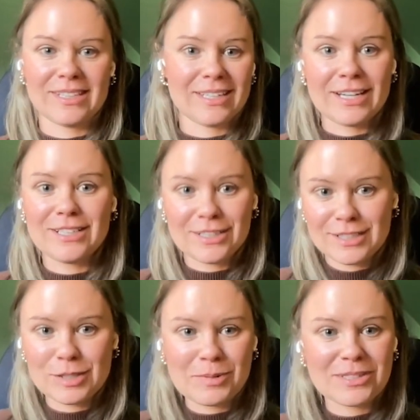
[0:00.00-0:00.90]
like, can I
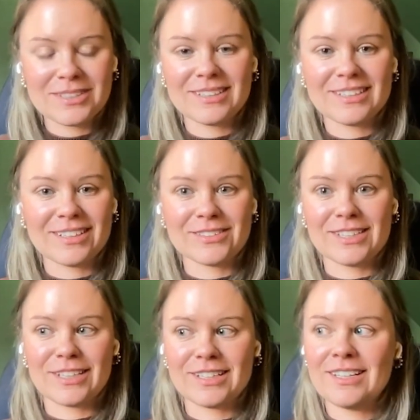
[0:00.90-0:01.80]
talk to this person? And I
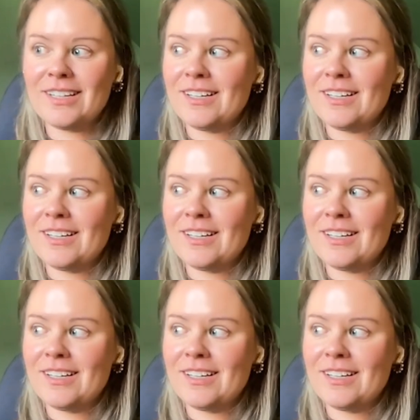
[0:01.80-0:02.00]
was like,